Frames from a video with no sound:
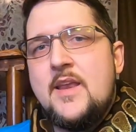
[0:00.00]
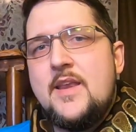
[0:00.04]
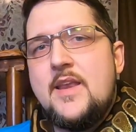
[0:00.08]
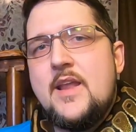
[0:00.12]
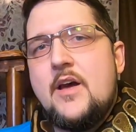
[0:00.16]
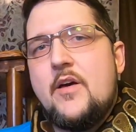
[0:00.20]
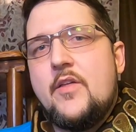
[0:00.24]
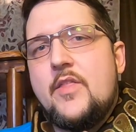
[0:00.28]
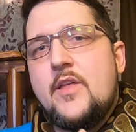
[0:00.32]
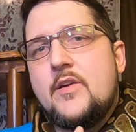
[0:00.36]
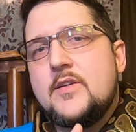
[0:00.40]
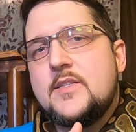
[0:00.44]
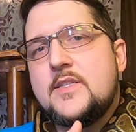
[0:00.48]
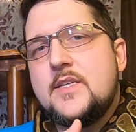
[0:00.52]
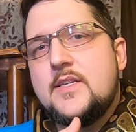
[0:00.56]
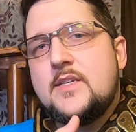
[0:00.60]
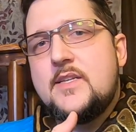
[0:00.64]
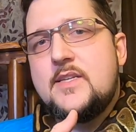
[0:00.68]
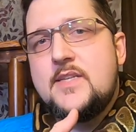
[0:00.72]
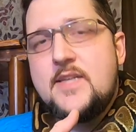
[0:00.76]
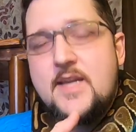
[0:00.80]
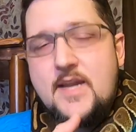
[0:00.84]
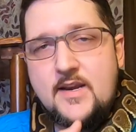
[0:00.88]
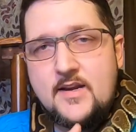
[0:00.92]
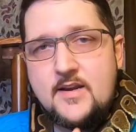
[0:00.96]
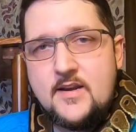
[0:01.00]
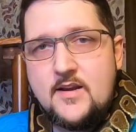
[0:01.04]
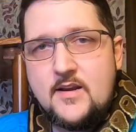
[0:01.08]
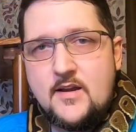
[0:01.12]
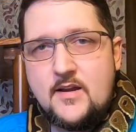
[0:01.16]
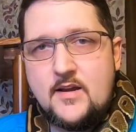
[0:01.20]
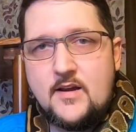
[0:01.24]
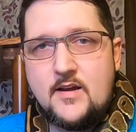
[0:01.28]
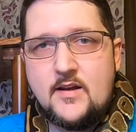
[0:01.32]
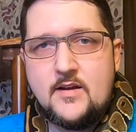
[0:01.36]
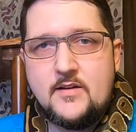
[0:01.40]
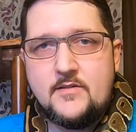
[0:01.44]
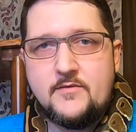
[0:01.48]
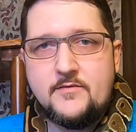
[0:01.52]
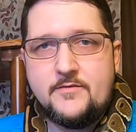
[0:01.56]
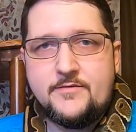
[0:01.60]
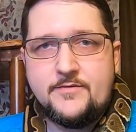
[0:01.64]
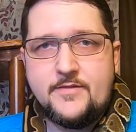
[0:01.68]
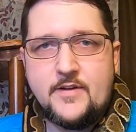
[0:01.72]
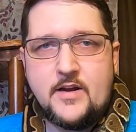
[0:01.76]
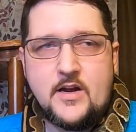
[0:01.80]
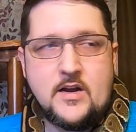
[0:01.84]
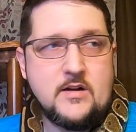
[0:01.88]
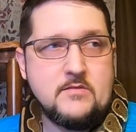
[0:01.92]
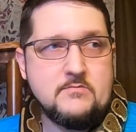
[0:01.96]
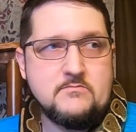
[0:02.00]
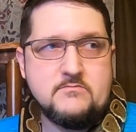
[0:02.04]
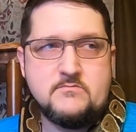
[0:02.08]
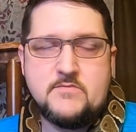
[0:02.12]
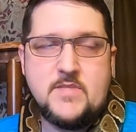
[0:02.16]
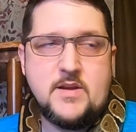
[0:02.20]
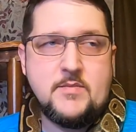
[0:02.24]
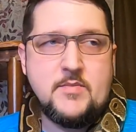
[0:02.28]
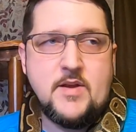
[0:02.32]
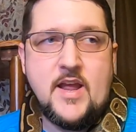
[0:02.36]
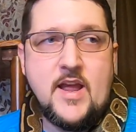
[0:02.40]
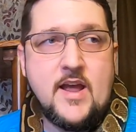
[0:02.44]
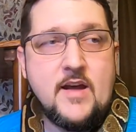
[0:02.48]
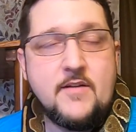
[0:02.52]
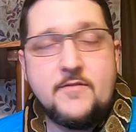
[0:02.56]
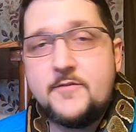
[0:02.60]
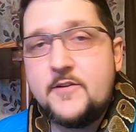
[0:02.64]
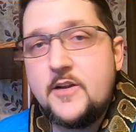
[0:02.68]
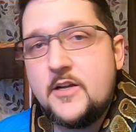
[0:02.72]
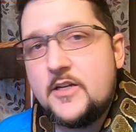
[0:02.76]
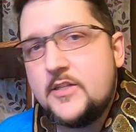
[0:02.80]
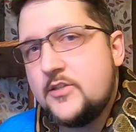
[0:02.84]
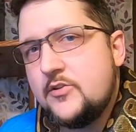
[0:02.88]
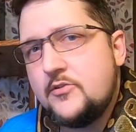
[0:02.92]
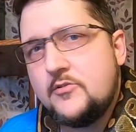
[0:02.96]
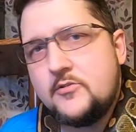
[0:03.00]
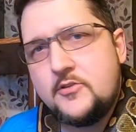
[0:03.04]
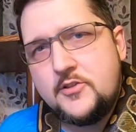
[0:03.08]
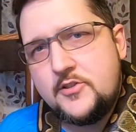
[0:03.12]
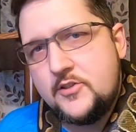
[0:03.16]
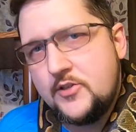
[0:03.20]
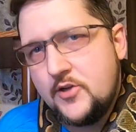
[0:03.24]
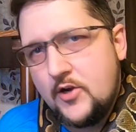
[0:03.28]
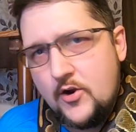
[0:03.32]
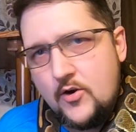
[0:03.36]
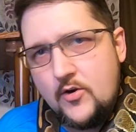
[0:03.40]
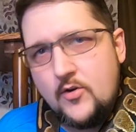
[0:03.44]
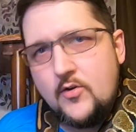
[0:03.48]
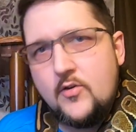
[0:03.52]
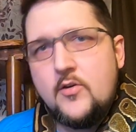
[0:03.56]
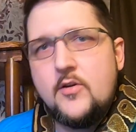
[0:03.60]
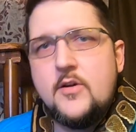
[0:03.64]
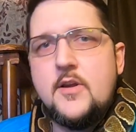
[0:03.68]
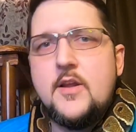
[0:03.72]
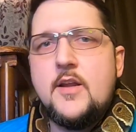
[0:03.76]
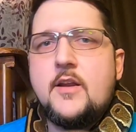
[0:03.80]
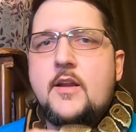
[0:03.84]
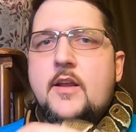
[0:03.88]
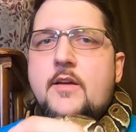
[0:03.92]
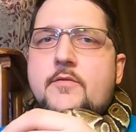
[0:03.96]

Now there is a set of maybe half dozen or so,